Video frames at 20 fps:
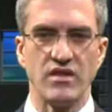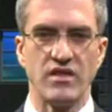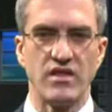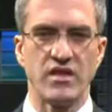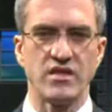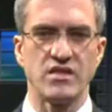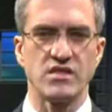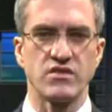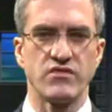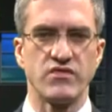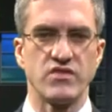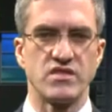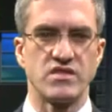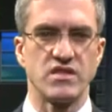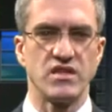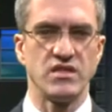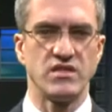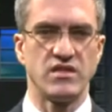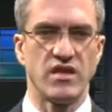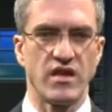This
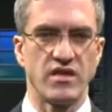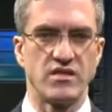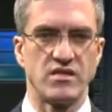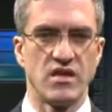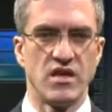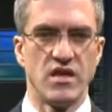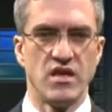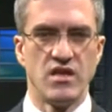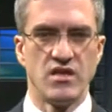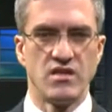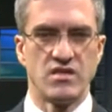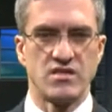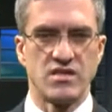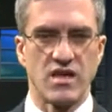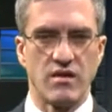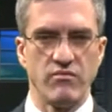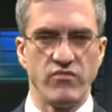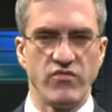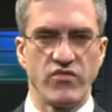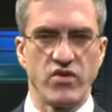facilitates
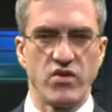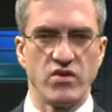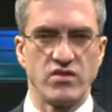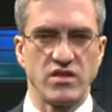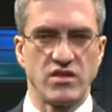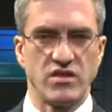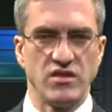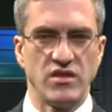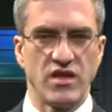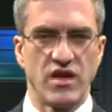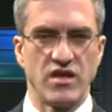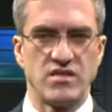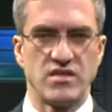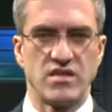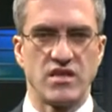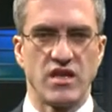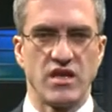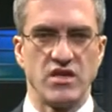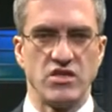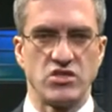some vertical
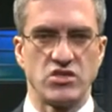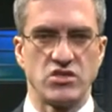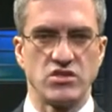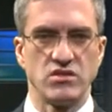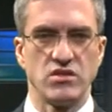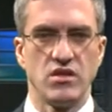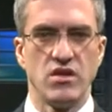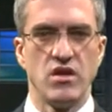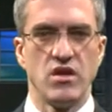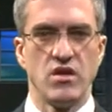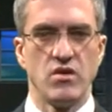isolation,